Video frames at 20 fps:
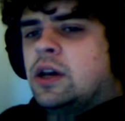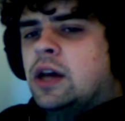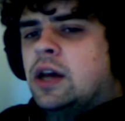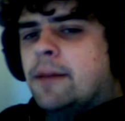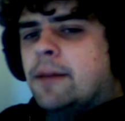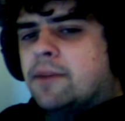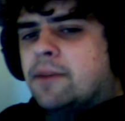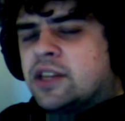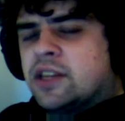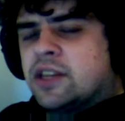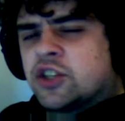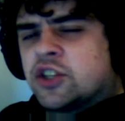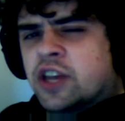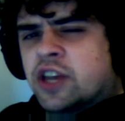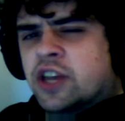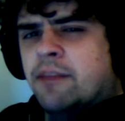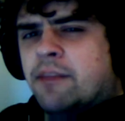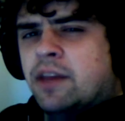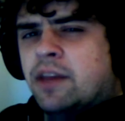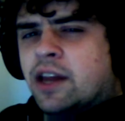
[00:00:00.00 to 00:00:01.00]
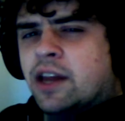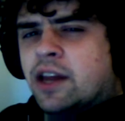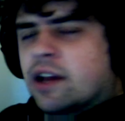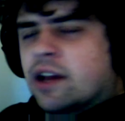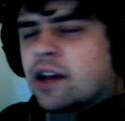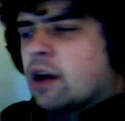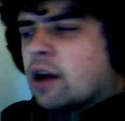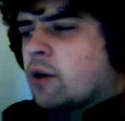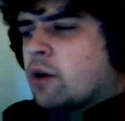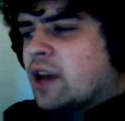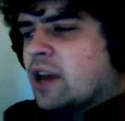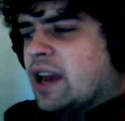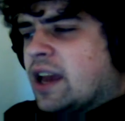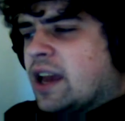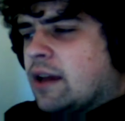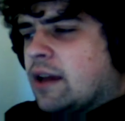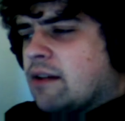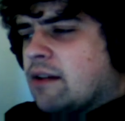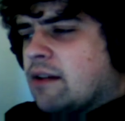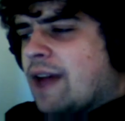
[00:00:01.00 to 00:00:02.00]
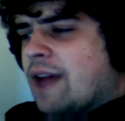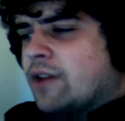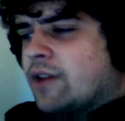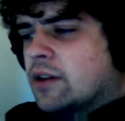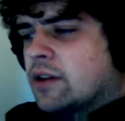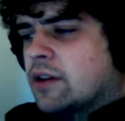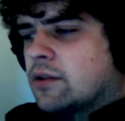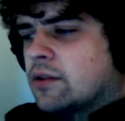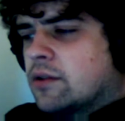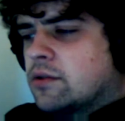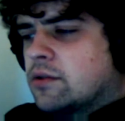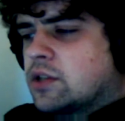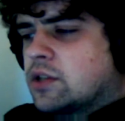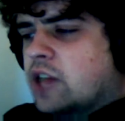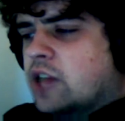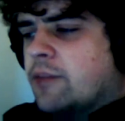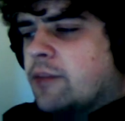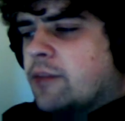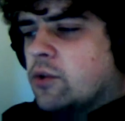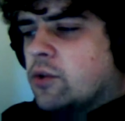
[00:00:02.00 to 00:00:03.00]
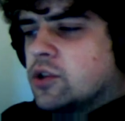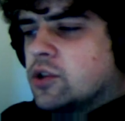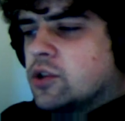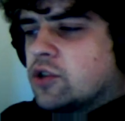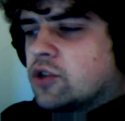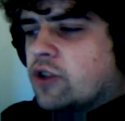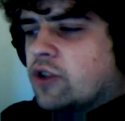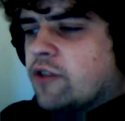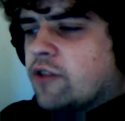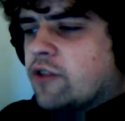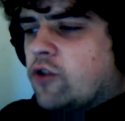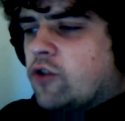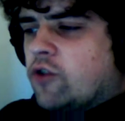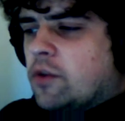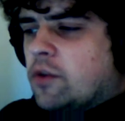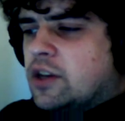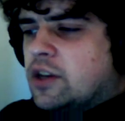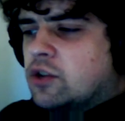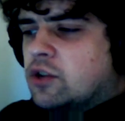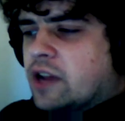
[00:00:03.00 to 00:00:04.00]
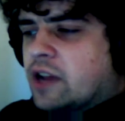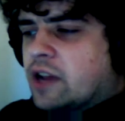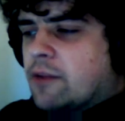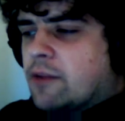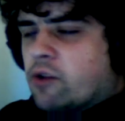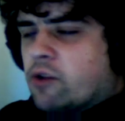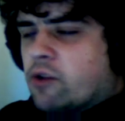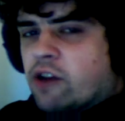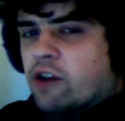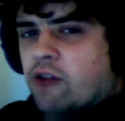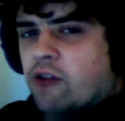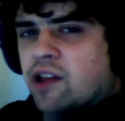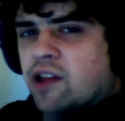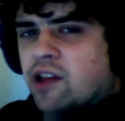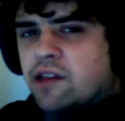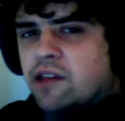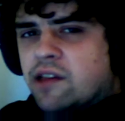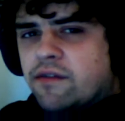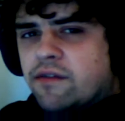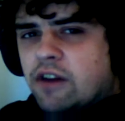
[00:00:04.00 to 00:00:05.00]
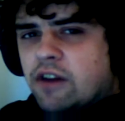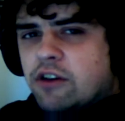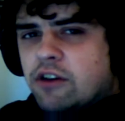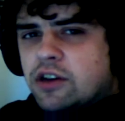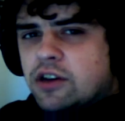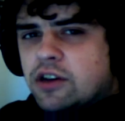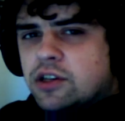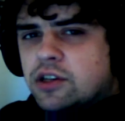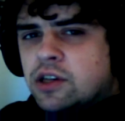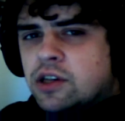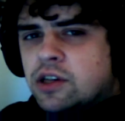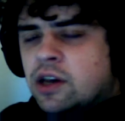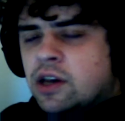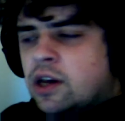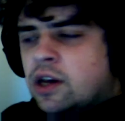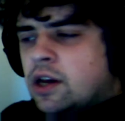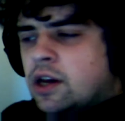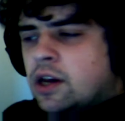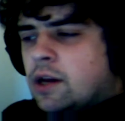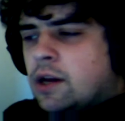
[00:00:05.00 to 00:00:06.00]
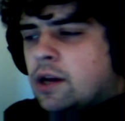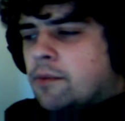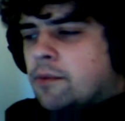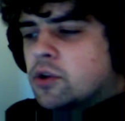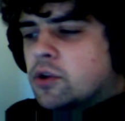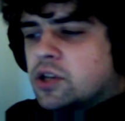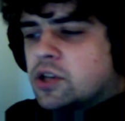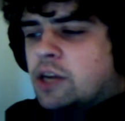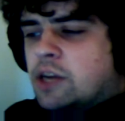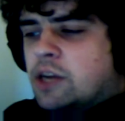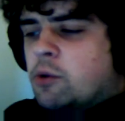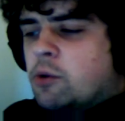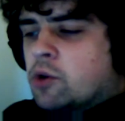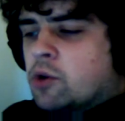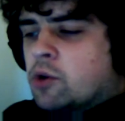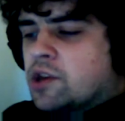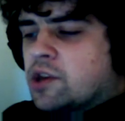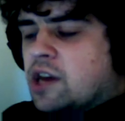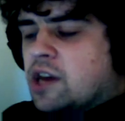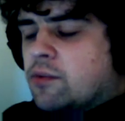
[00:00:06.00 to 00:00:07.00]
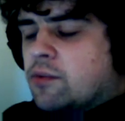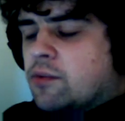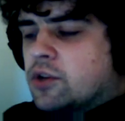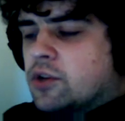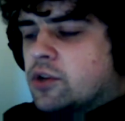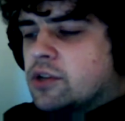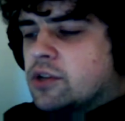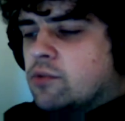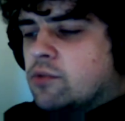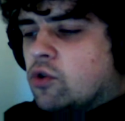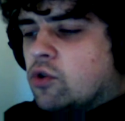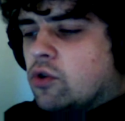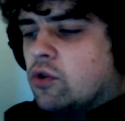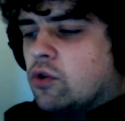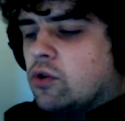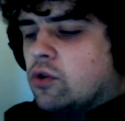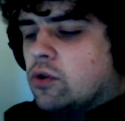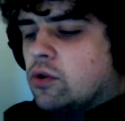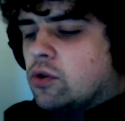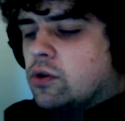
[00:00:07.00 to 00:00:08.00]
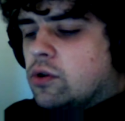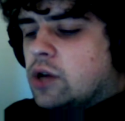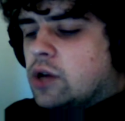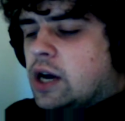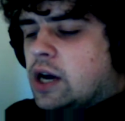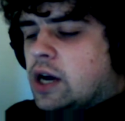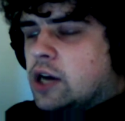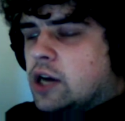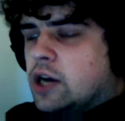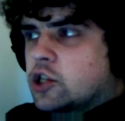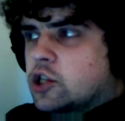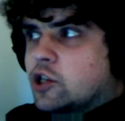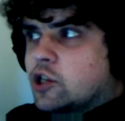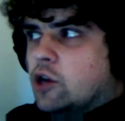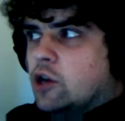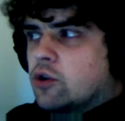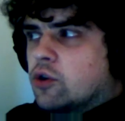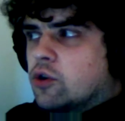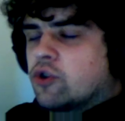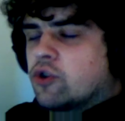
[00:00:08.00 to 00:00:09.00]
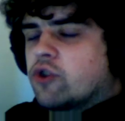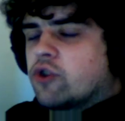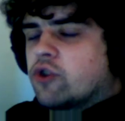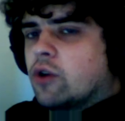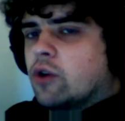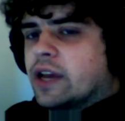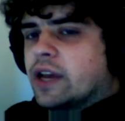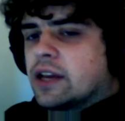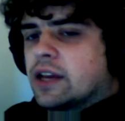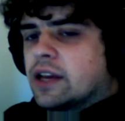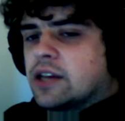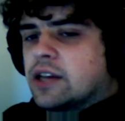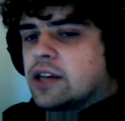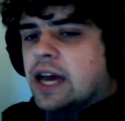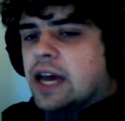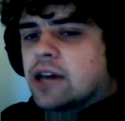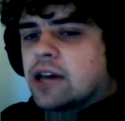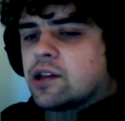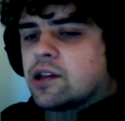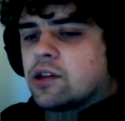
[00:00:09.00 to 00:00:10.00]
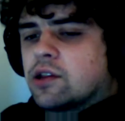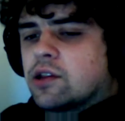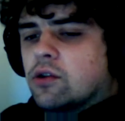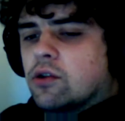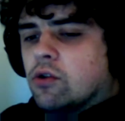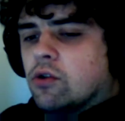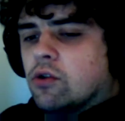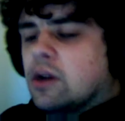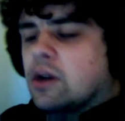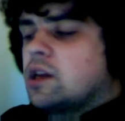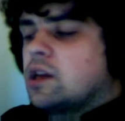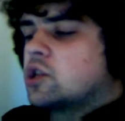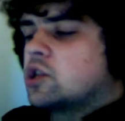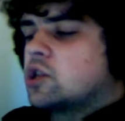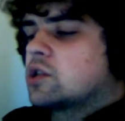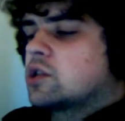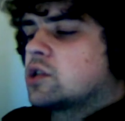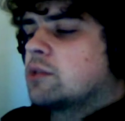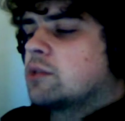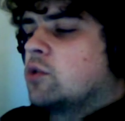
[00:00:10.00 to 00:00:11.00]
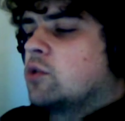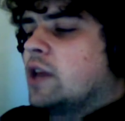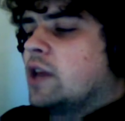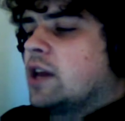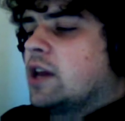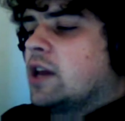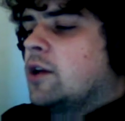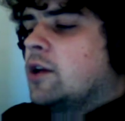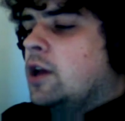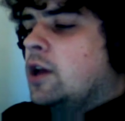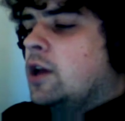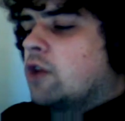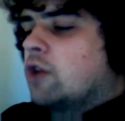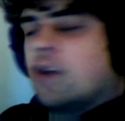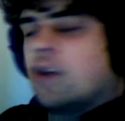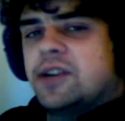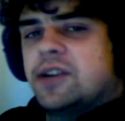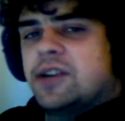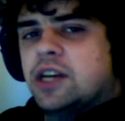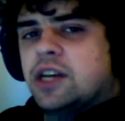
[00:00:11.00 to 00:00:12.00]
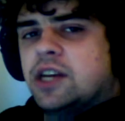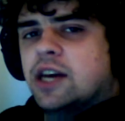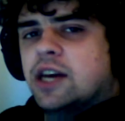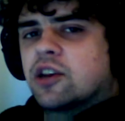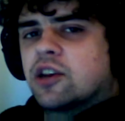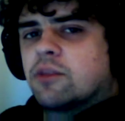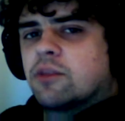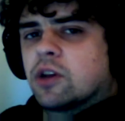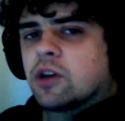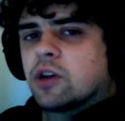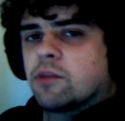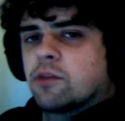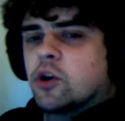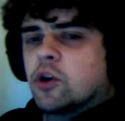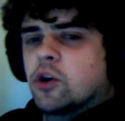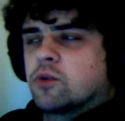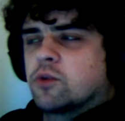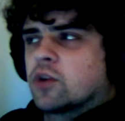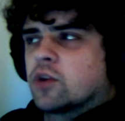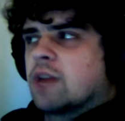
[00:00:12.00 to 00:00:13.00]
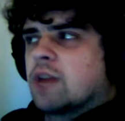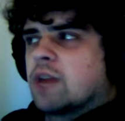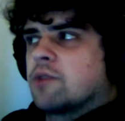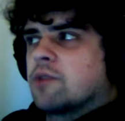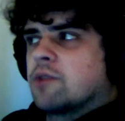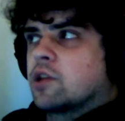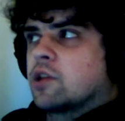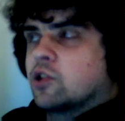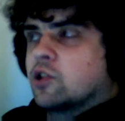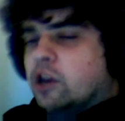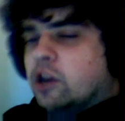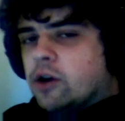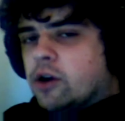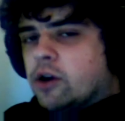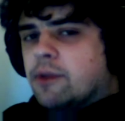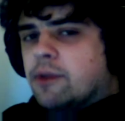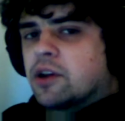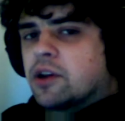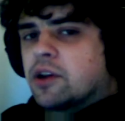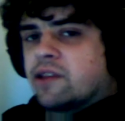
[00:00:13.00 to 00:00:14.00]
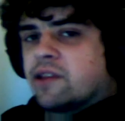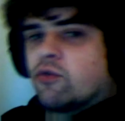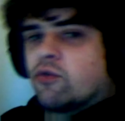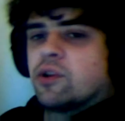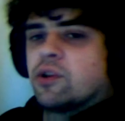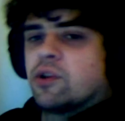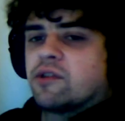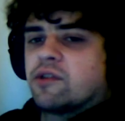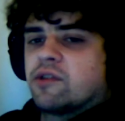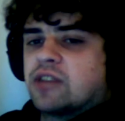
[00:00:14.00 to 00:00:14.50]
But that's just kind of me. I quite like having sideboards that transform into like a more aggressive variant. Most of the time you want to sideboard into more slow controlling decks, or just to more like grindy decks, because post-board games are slower because everyone's